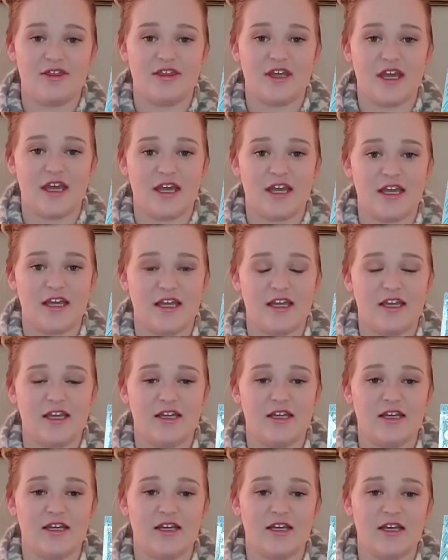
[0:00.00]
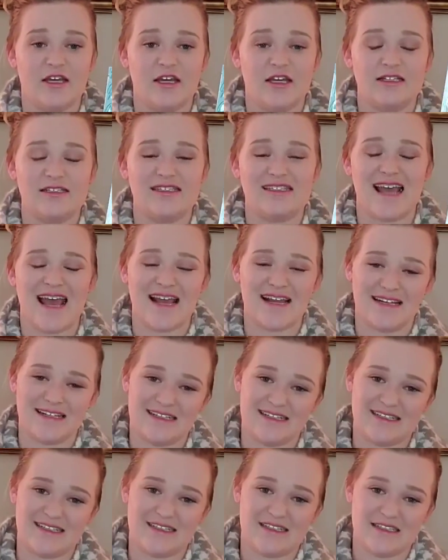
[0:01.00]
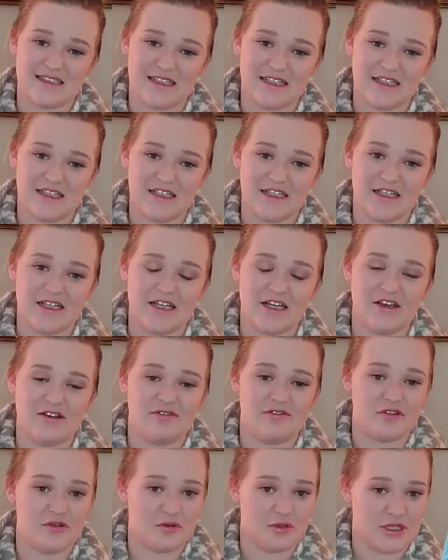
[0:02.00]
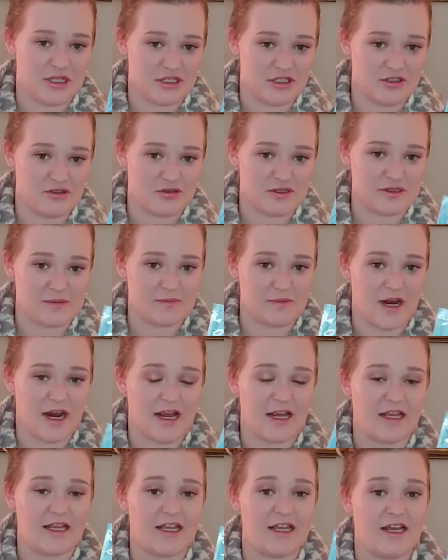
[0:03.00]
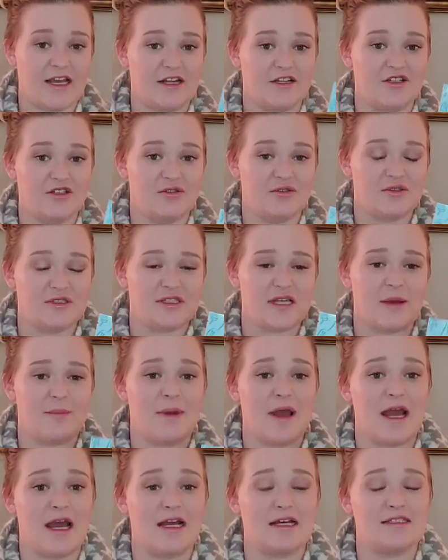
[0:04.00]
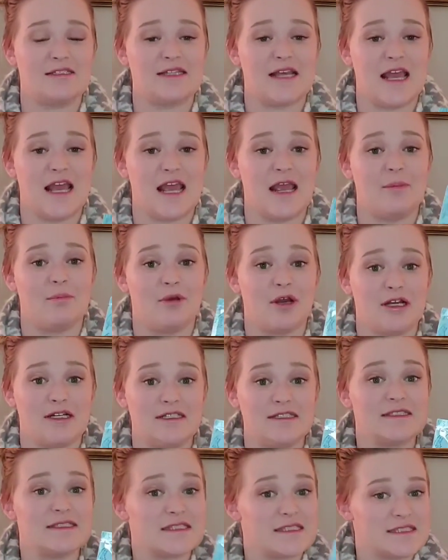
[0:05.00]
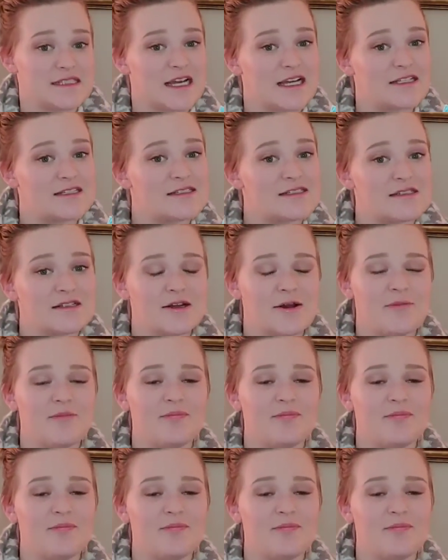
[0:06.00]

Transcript: they technically, if you can use them right, can use them as a pregnancy test.